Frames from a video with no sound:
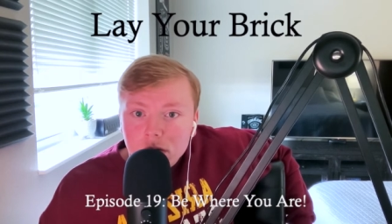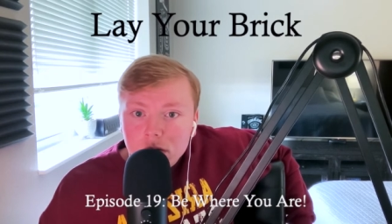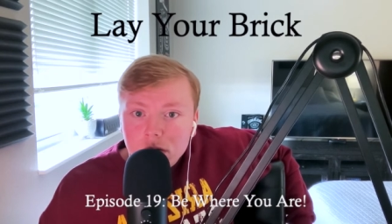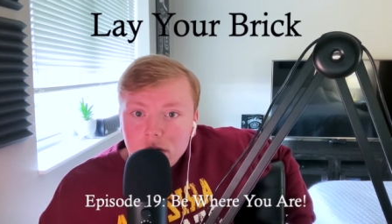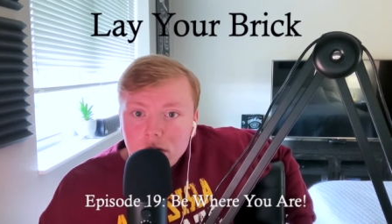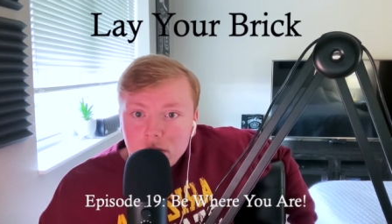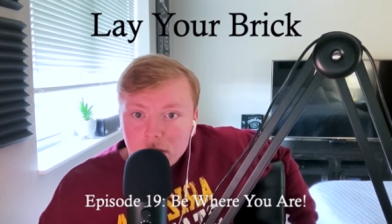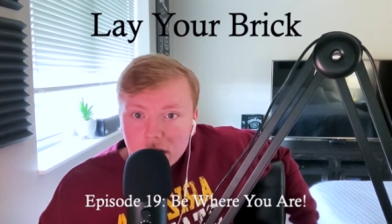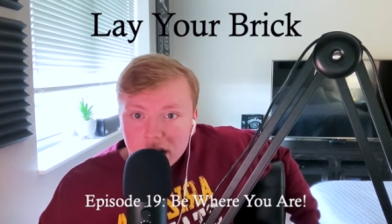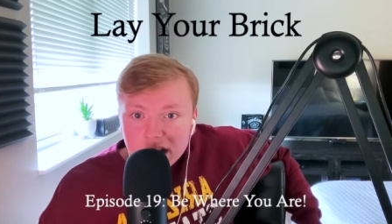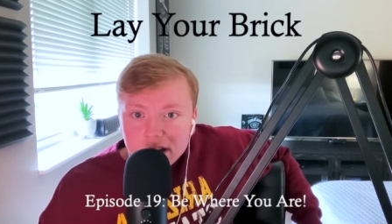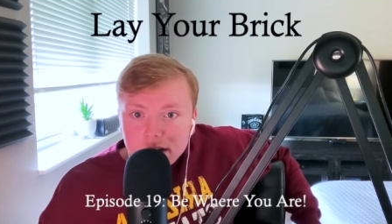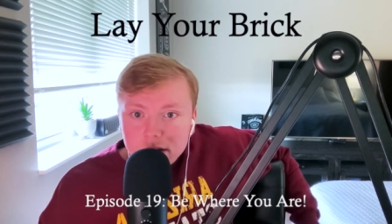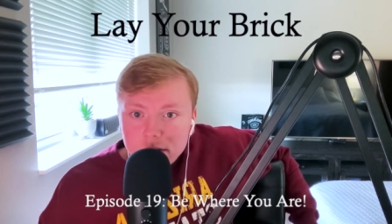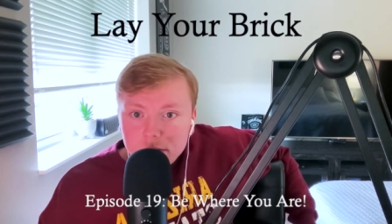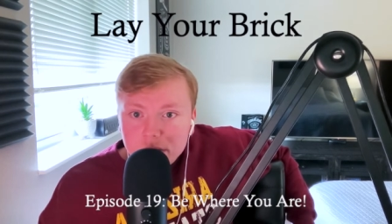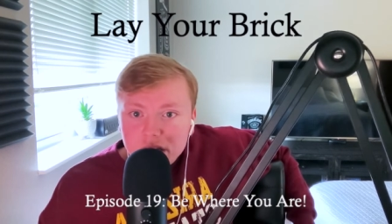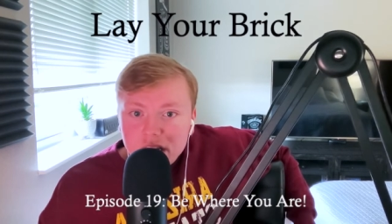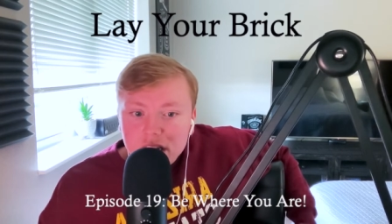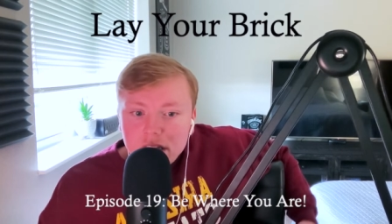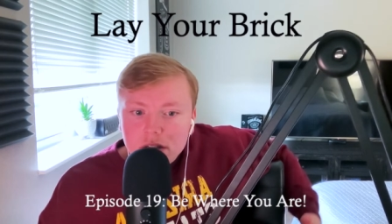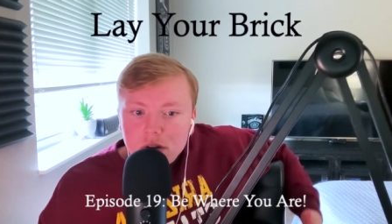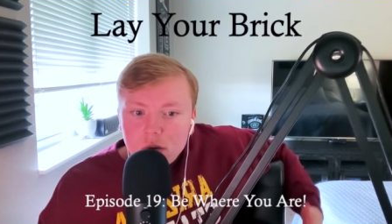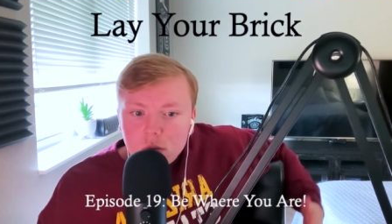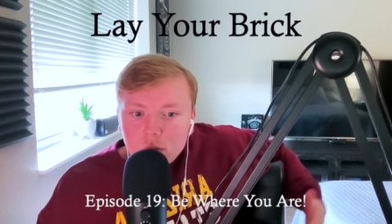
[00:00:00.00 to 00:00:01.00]
right?
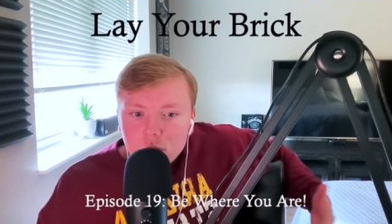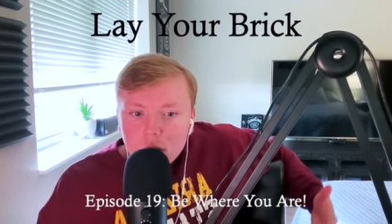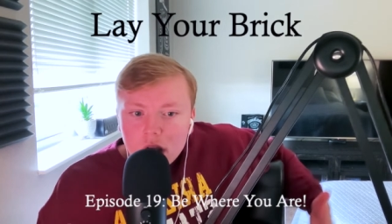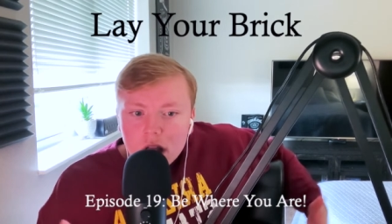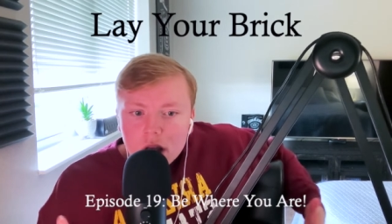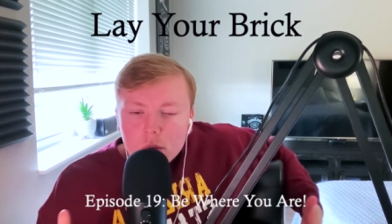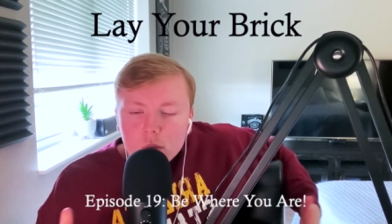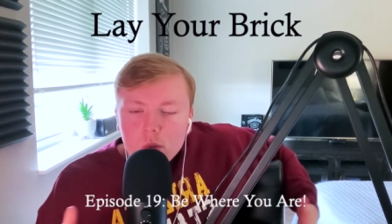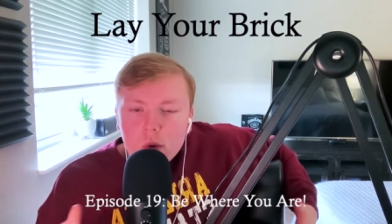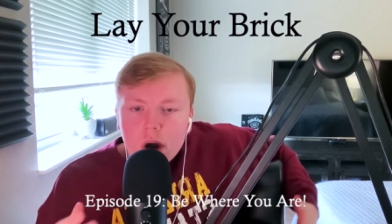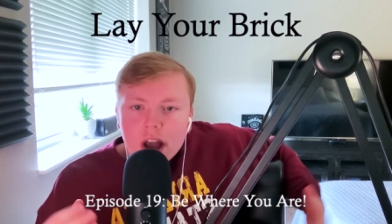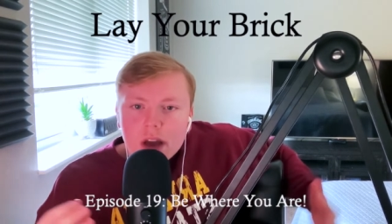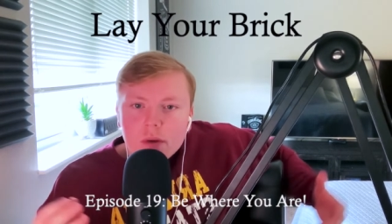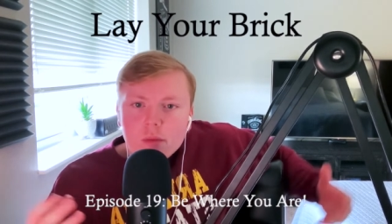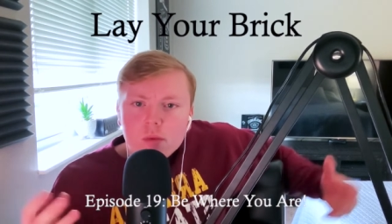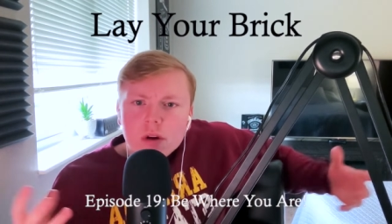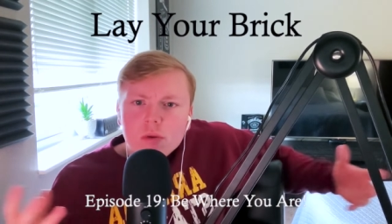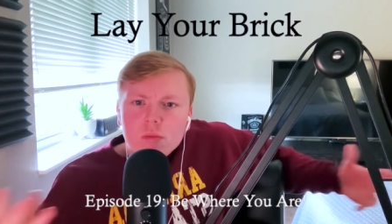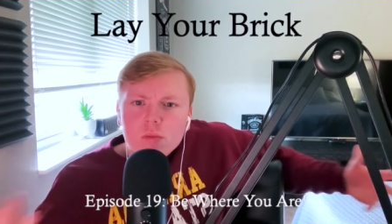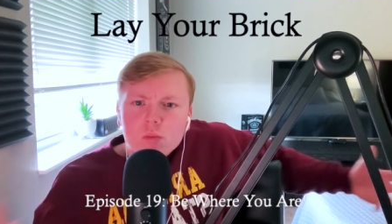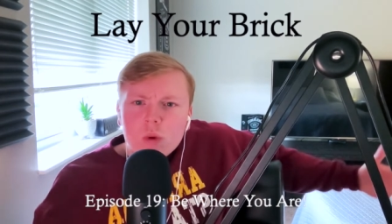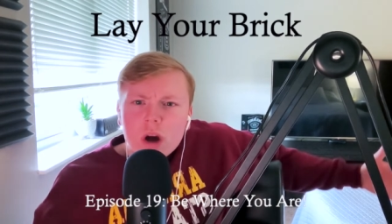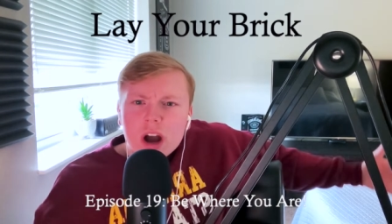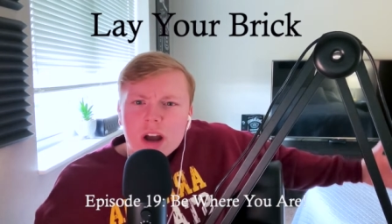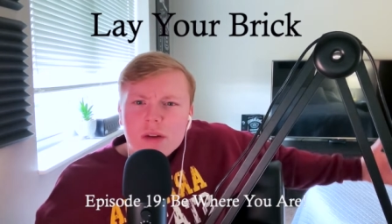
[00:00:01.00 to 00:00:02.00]
Because wh- why
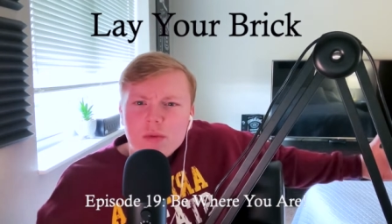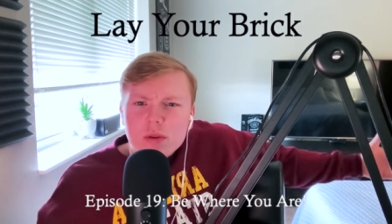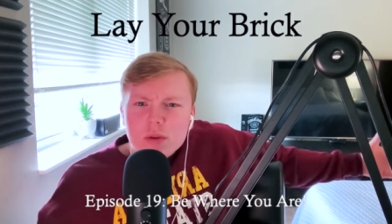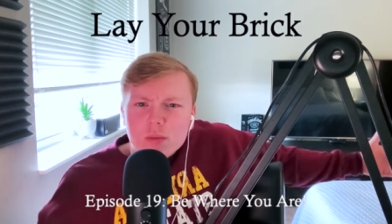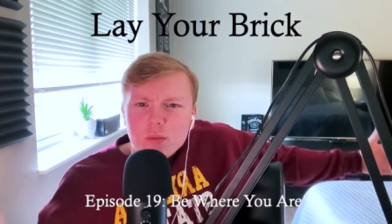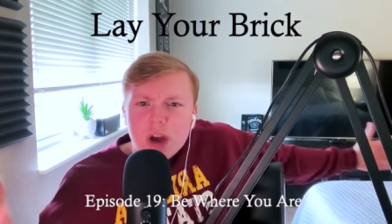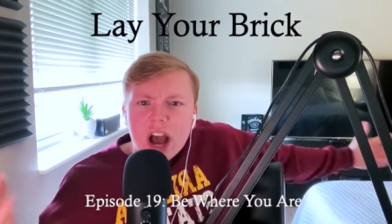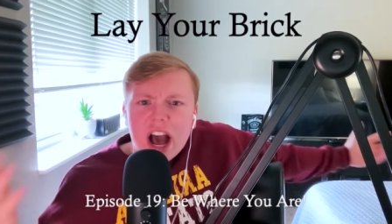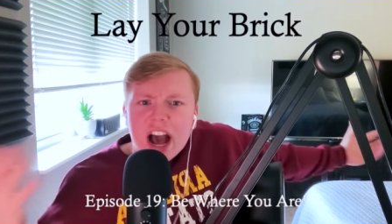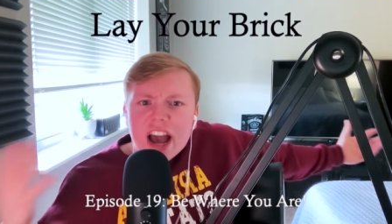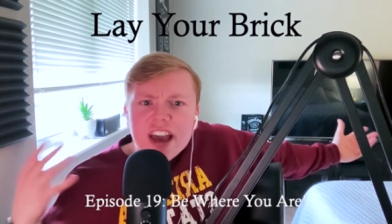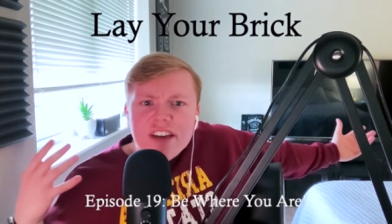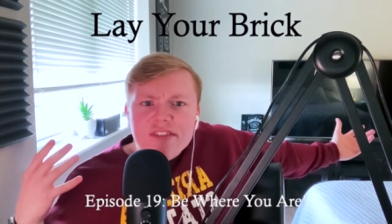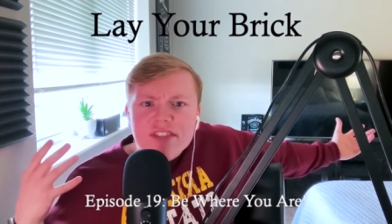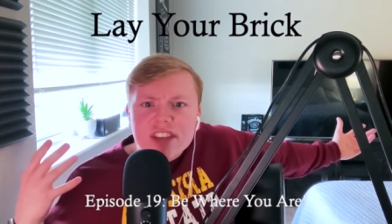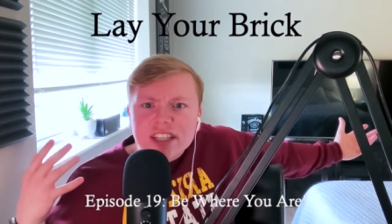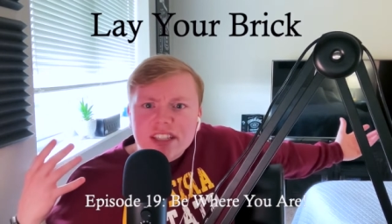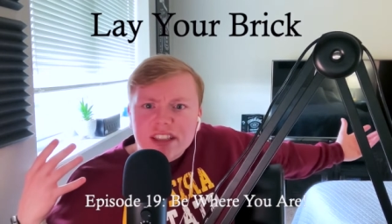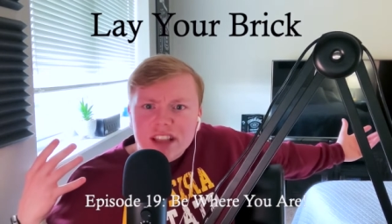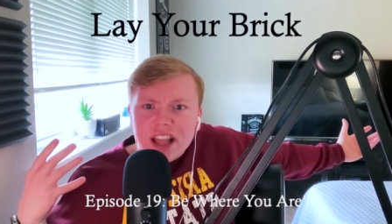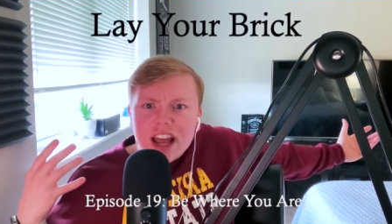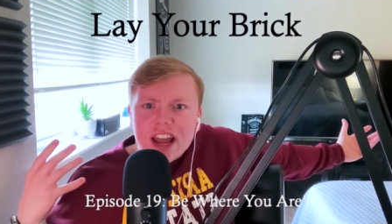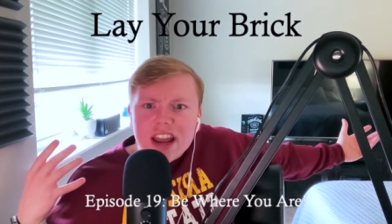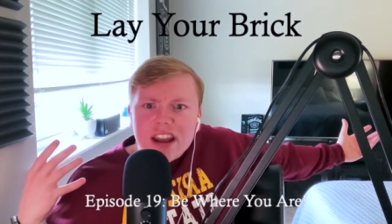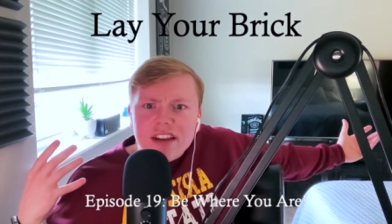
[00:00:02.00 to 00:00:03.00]
would why I have this
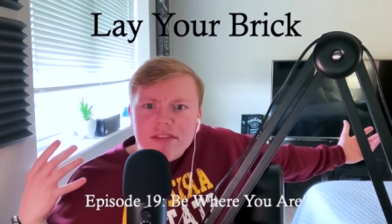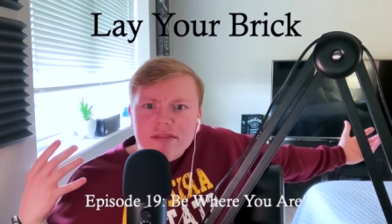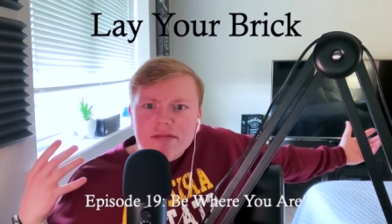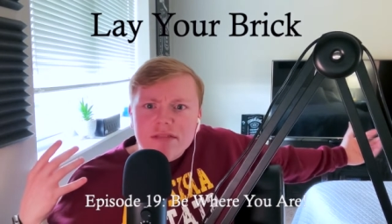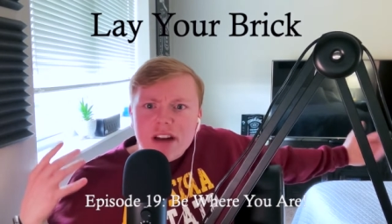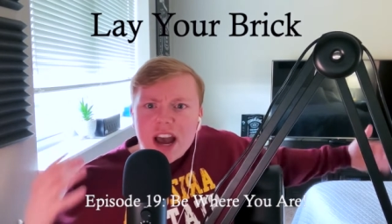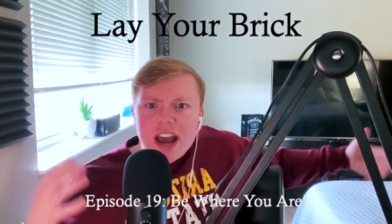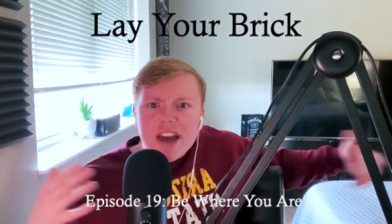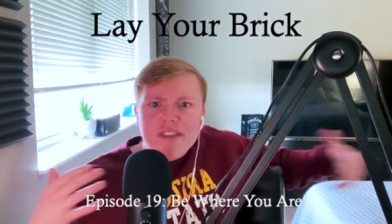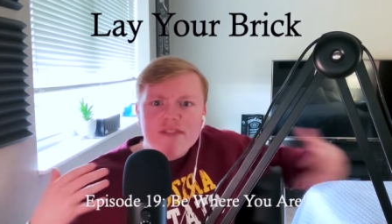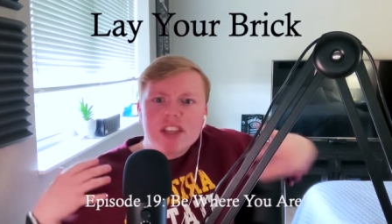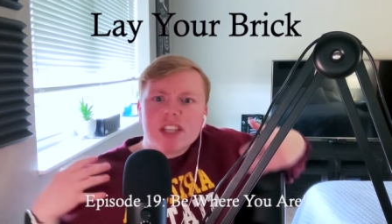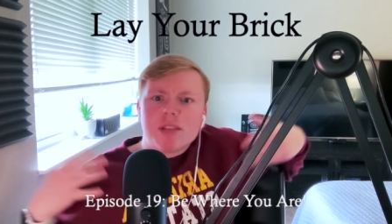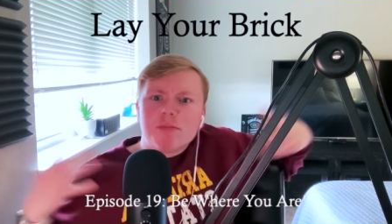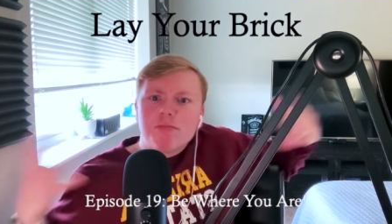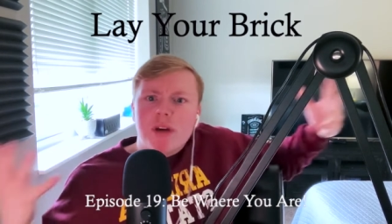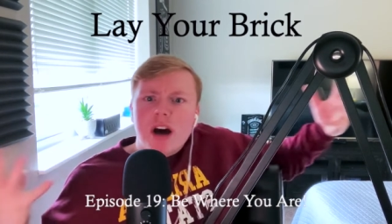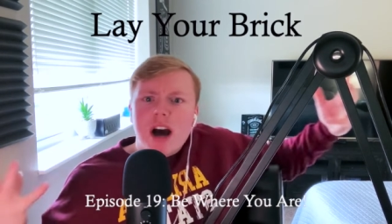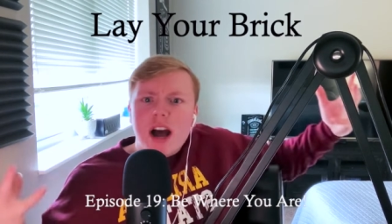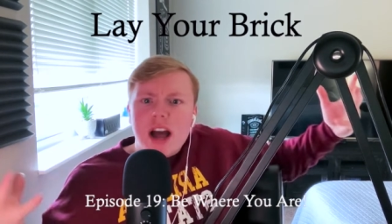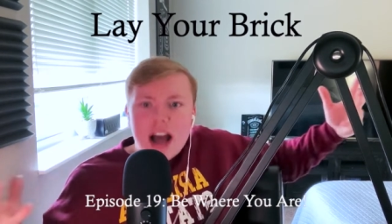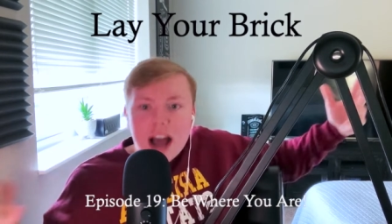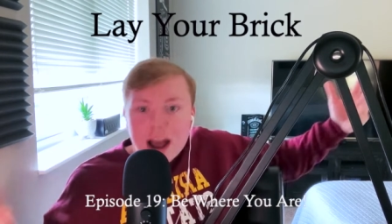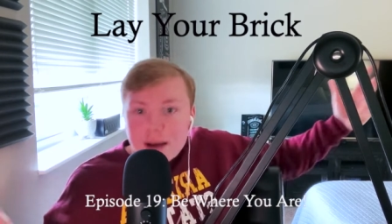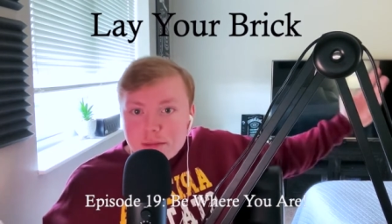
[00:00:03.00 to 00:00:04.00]
life? I have this bo-
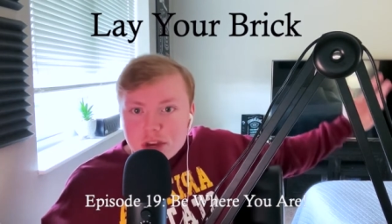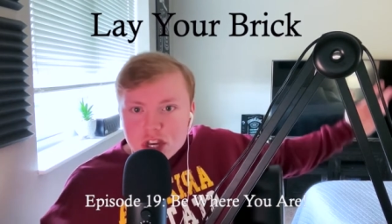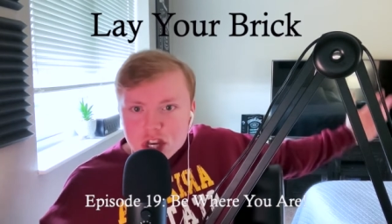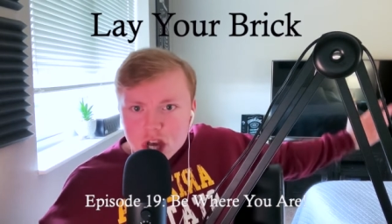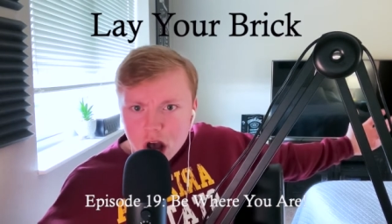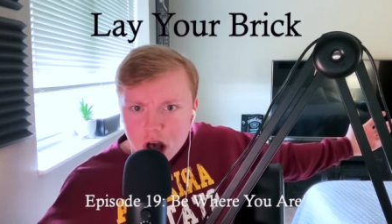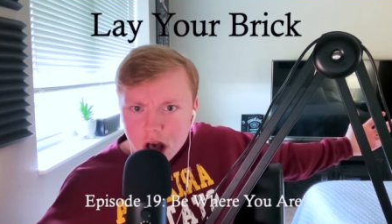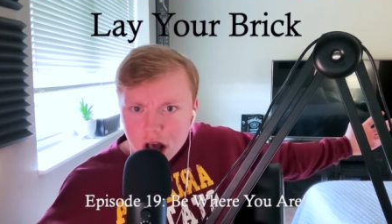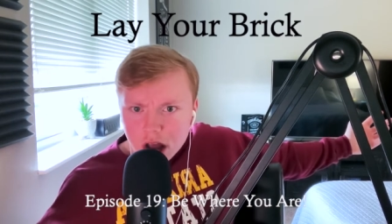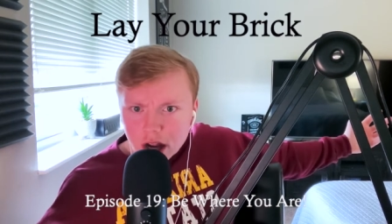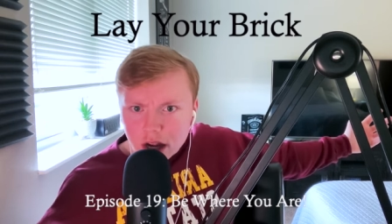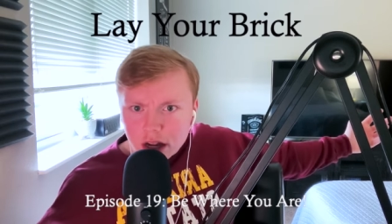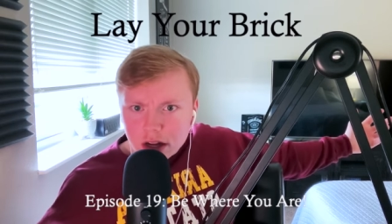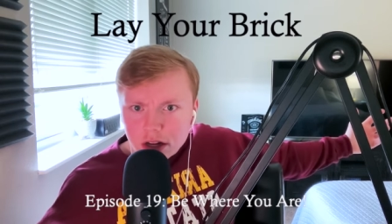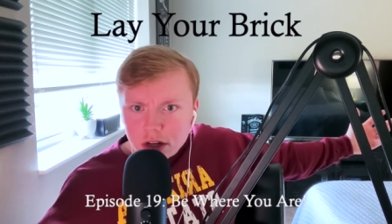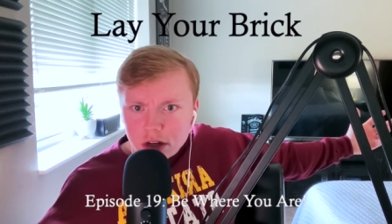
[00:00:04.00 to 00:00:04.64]
I'm young.